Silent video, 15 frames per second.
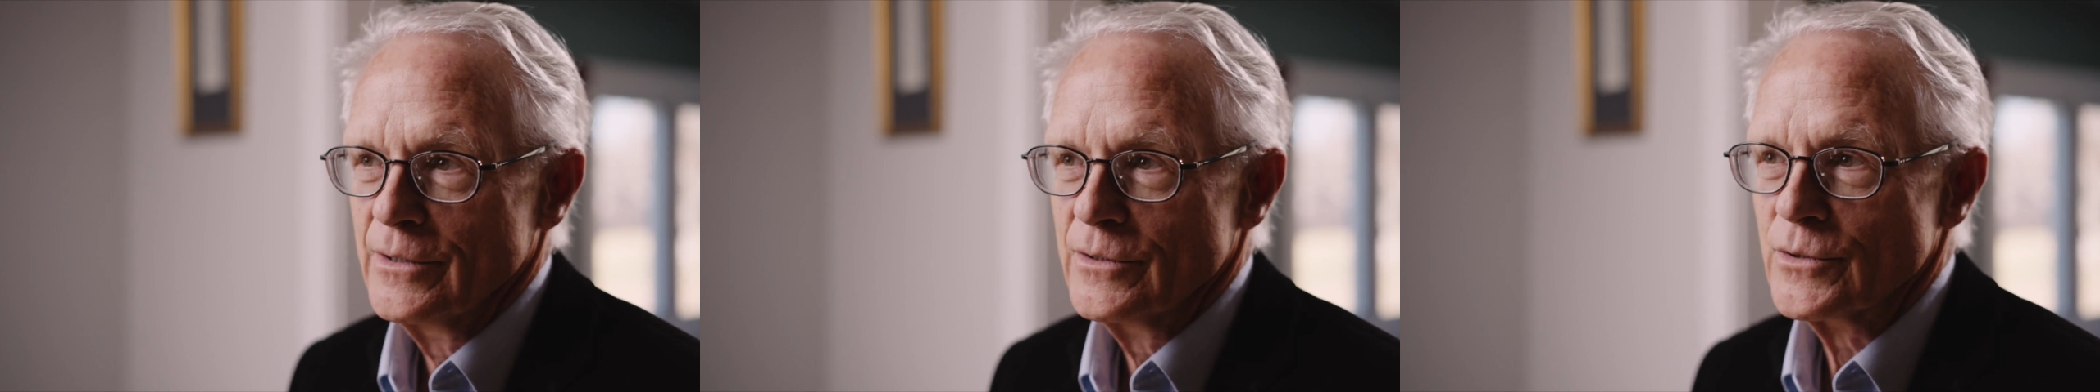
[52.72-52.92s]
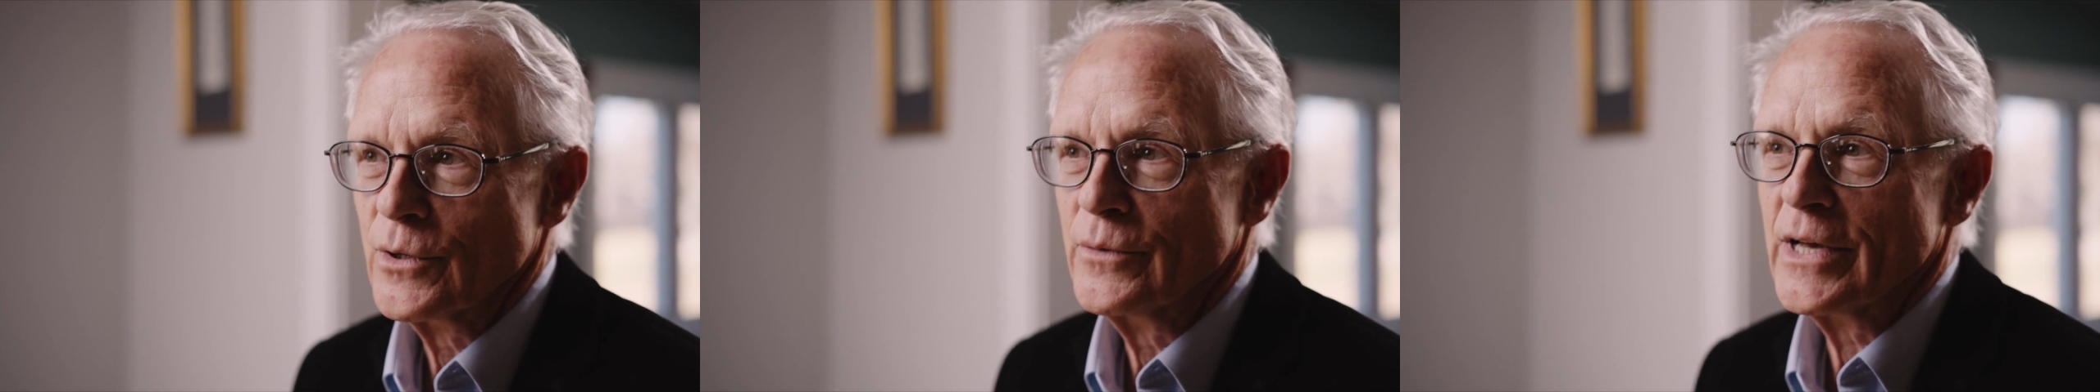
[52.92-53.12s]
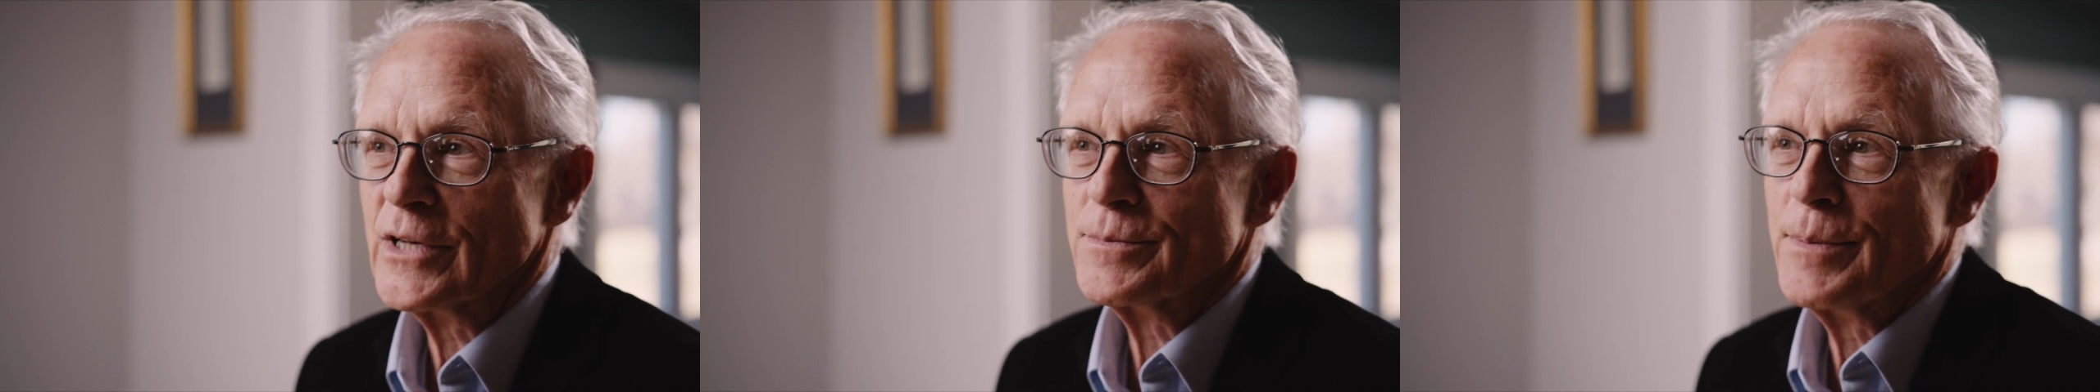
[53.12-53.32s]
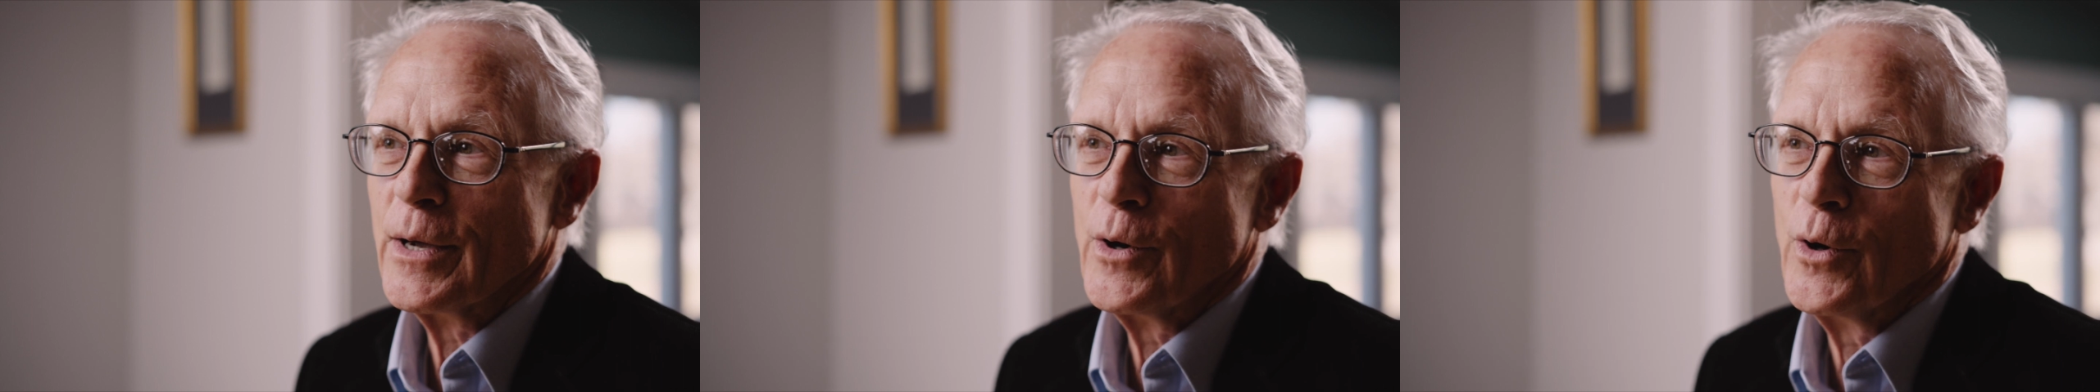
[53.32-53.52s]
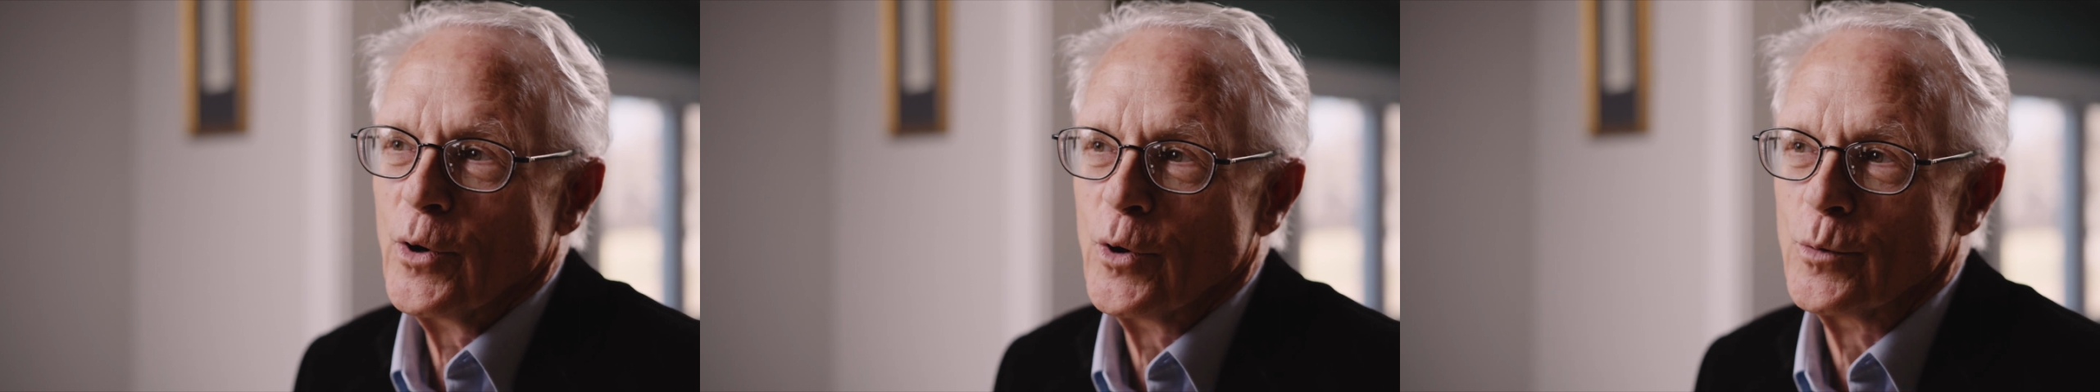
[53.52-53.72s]
So that's my
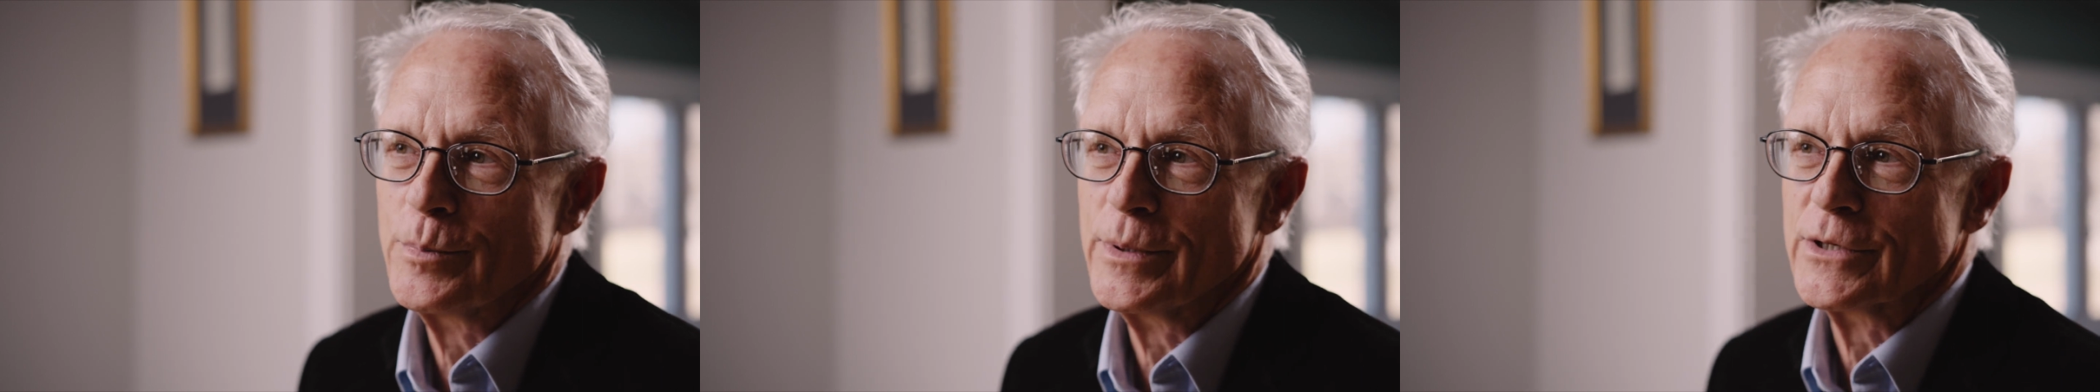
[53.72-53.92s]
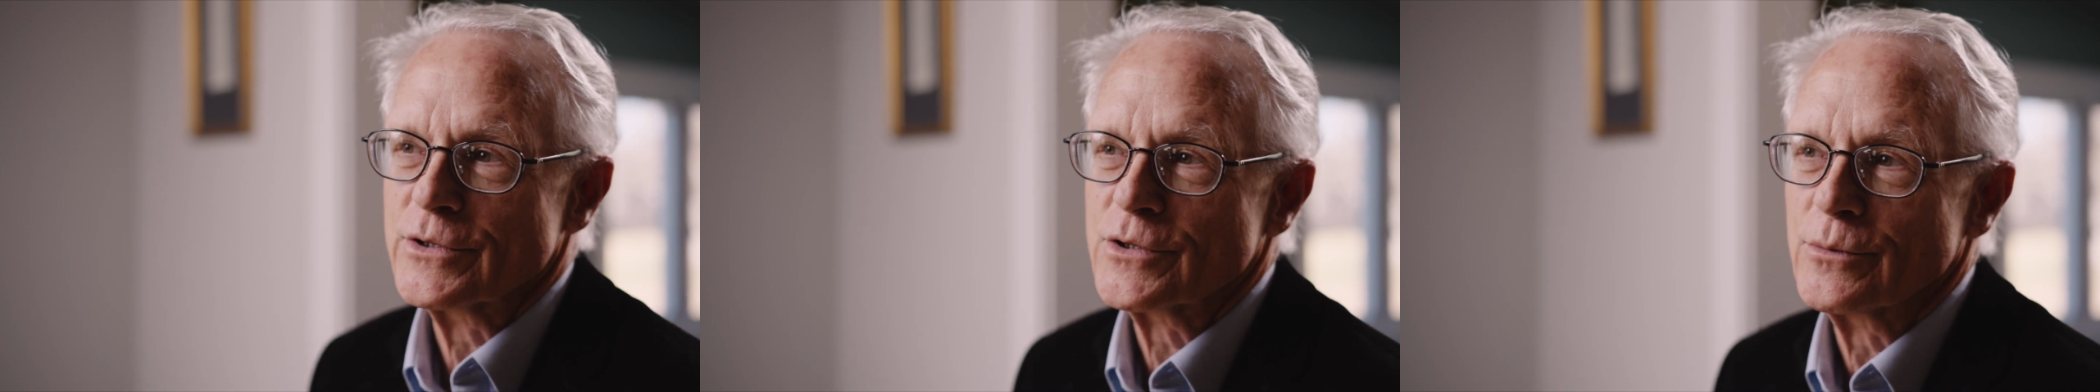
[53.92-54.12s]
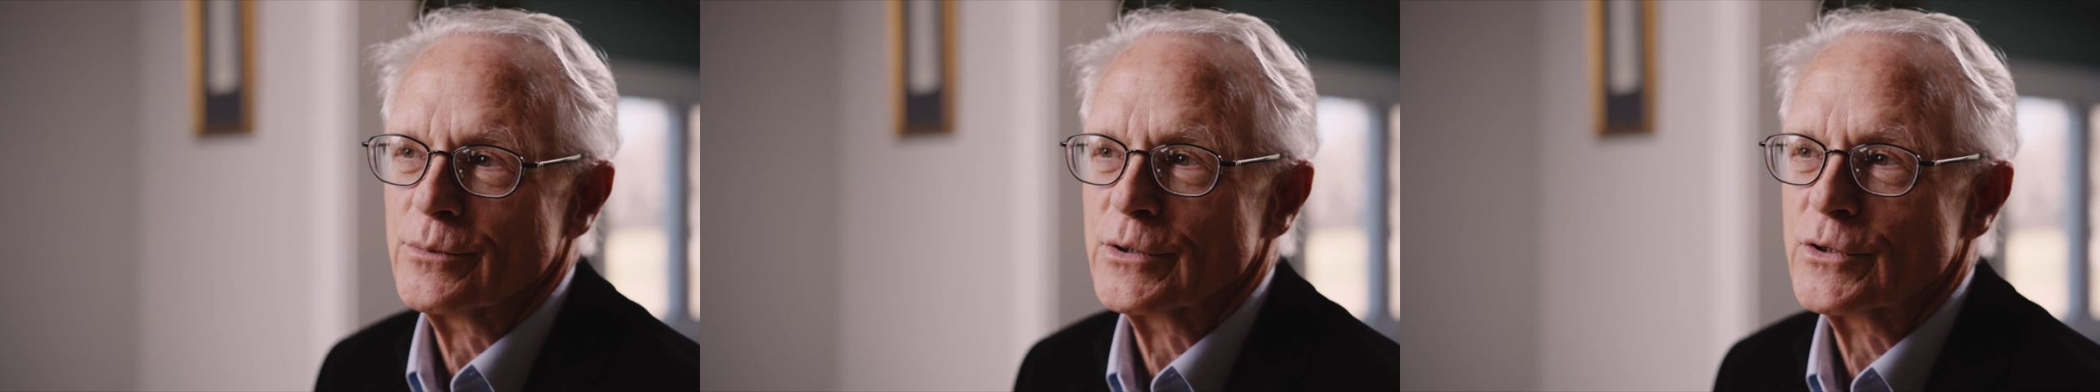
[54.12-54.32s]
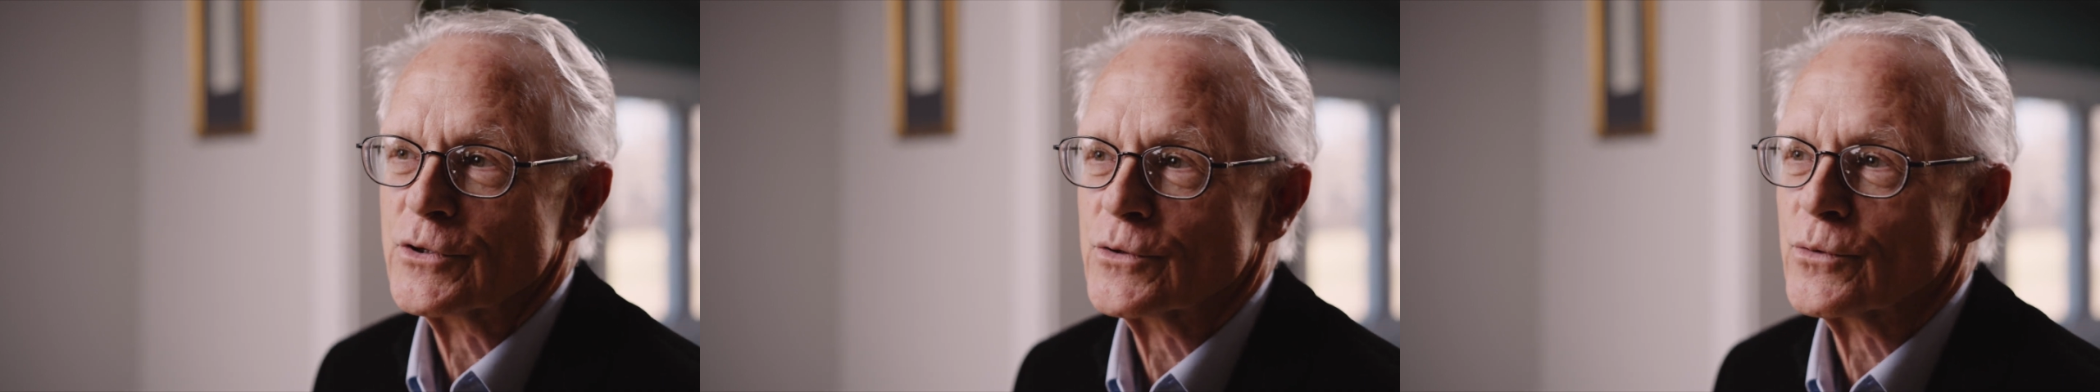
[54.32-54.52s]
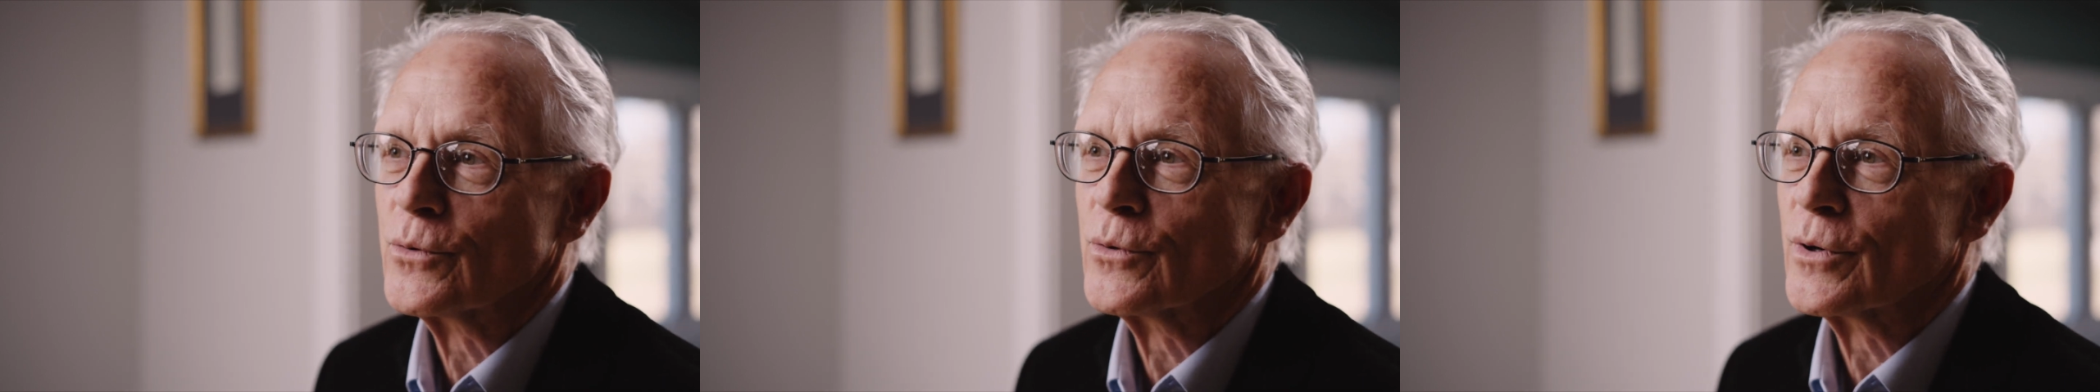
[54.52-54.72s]
hope, is to
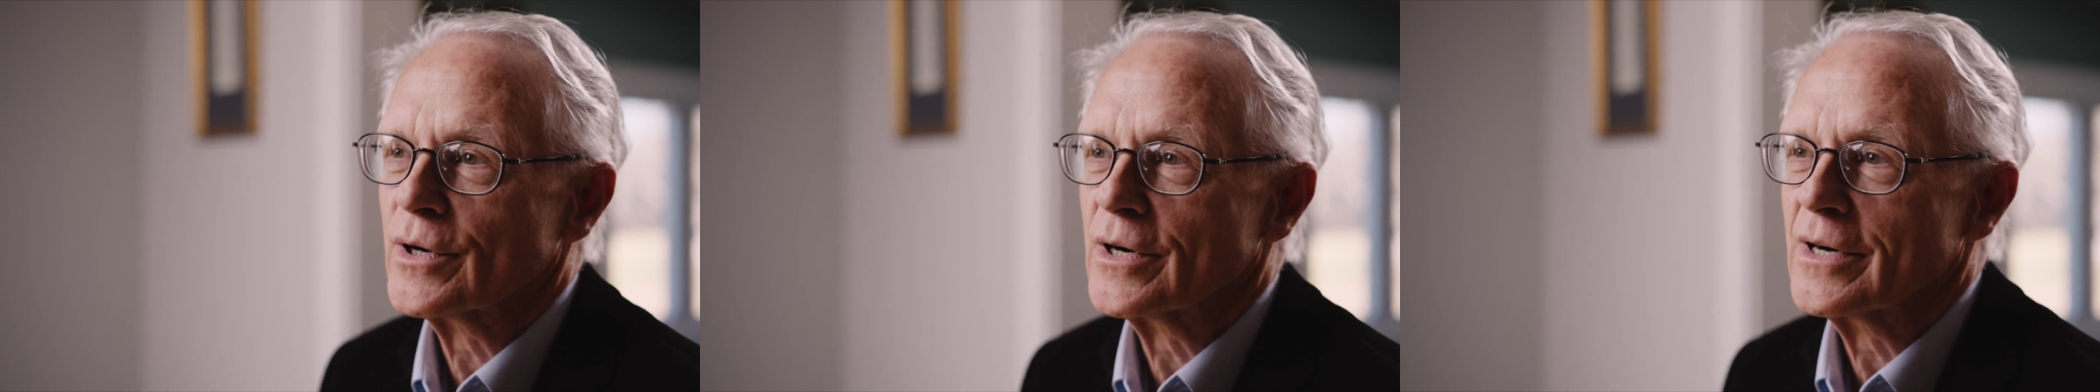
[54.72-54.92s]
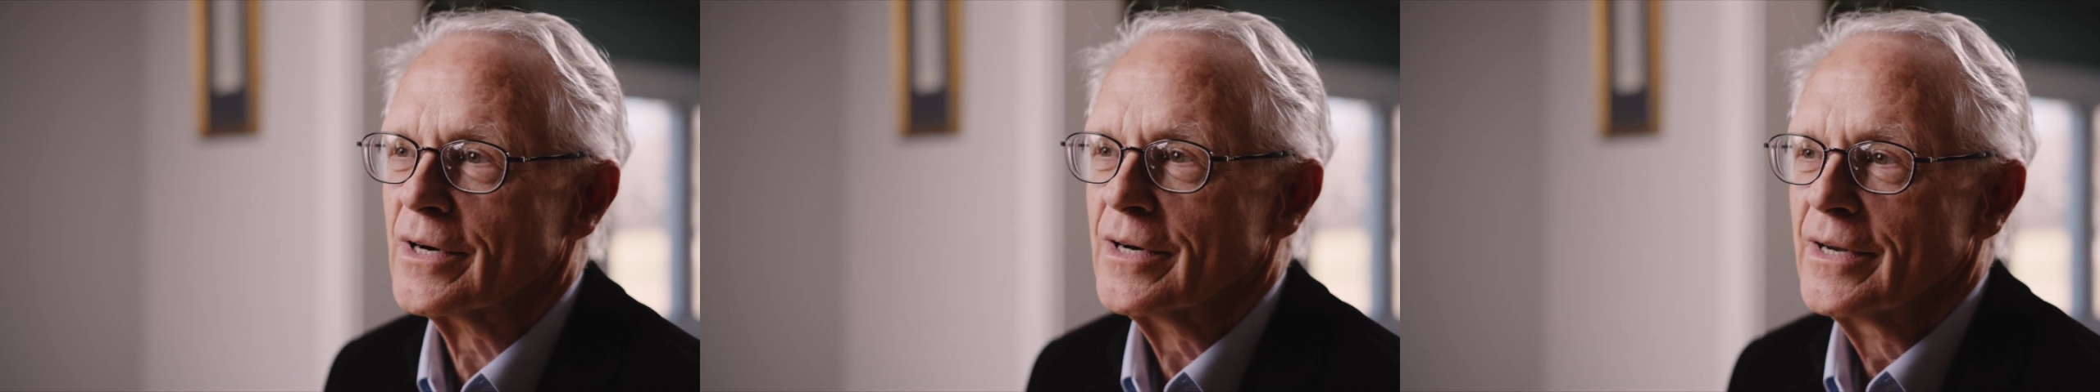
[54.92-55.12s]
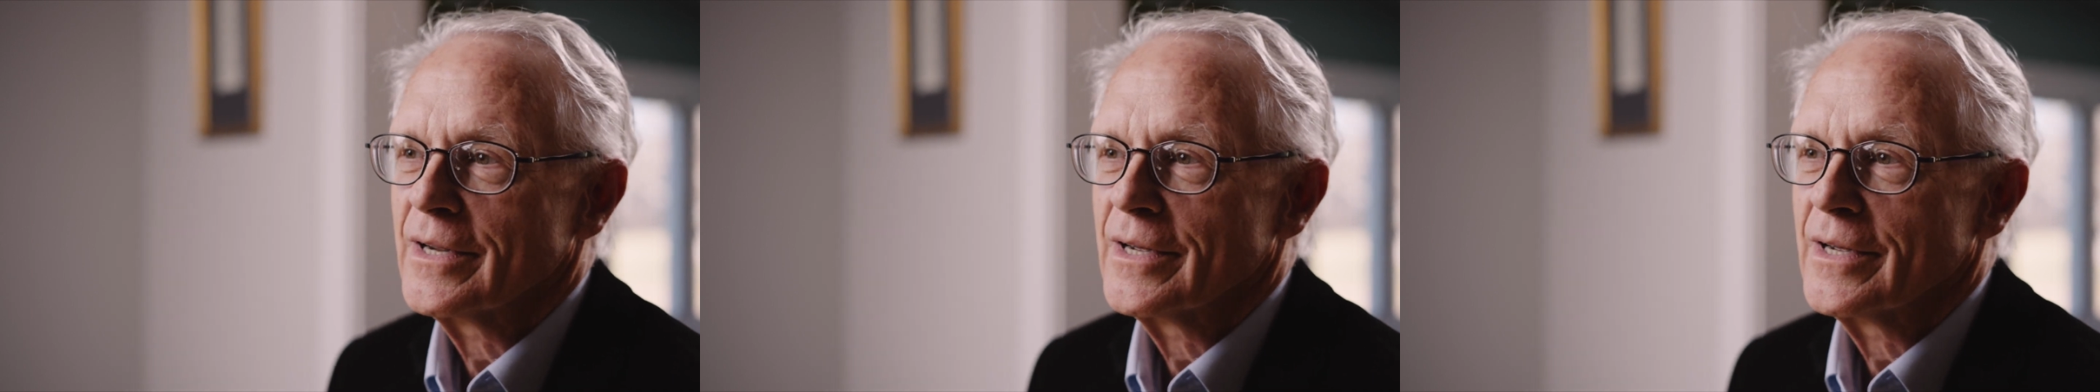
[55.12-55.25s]
restore